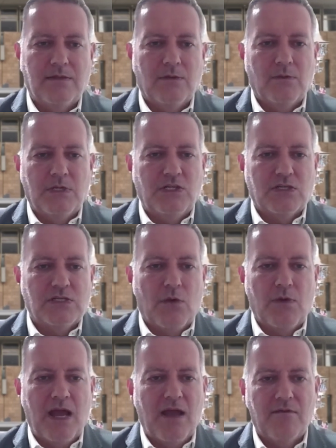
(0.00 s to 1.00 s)
we just
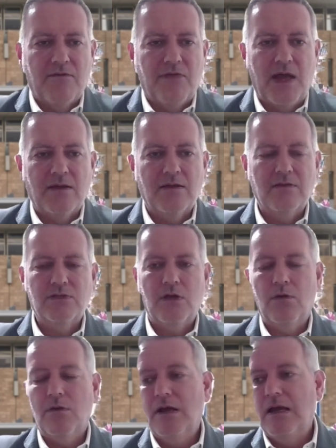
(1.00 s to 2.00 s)
don't have that.
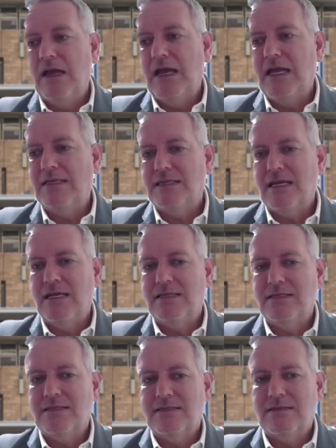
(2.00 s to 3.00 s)
So
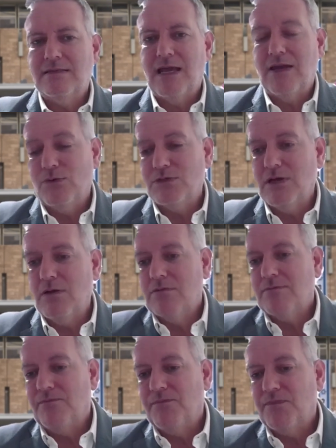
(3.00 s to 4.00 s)
and also,
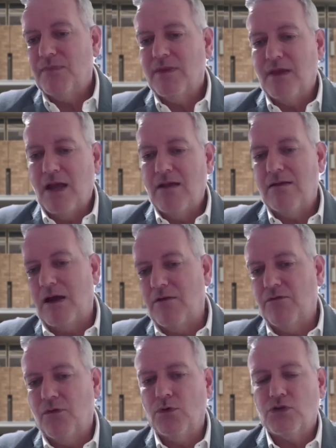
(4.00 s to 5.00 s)

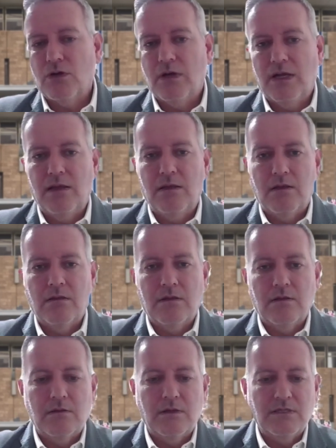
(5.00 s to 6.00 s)
unfortunately,
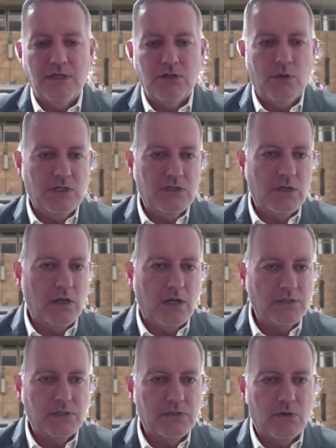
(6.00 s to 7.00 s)
the situation in
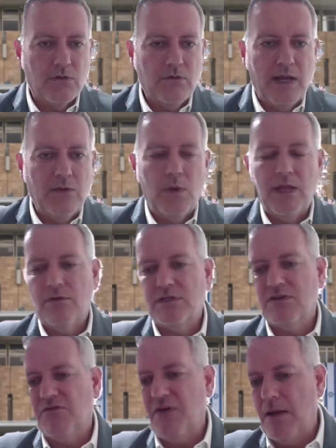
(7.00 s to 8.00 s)
Gaza is not great. Whether
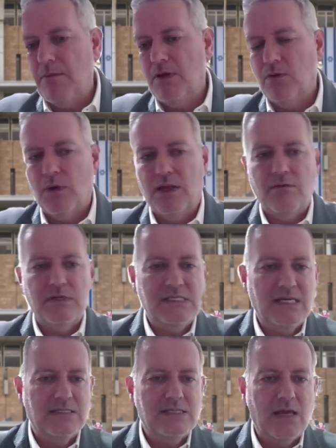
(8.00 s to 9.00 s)
it's a famine, whether it's
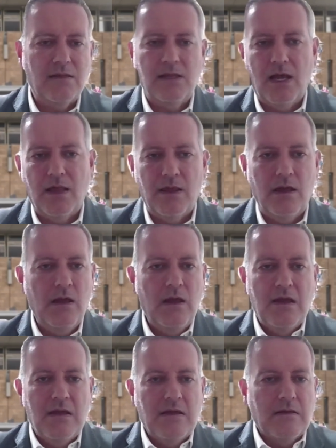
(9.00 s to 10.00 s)
this, that, and the other,
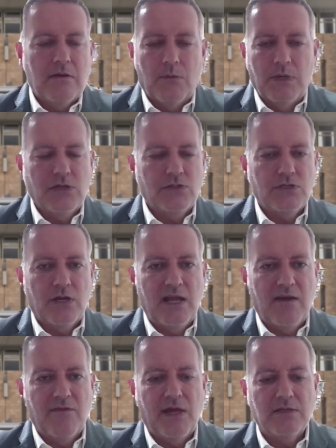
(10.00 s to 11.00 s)
we can certainly
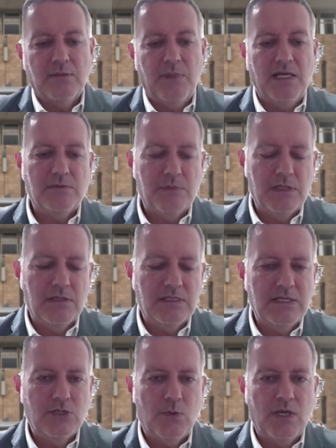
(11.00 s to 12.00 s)
have that debate. But the
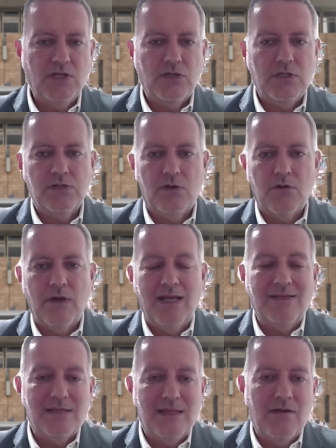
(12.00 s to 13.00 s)
situation is not great.
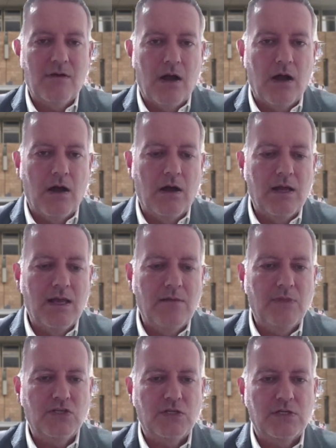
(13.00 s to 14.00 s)
So there are
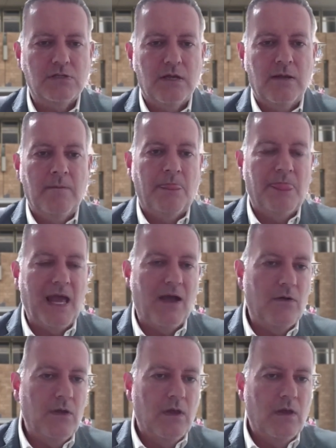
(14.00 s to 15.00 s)
images. Now,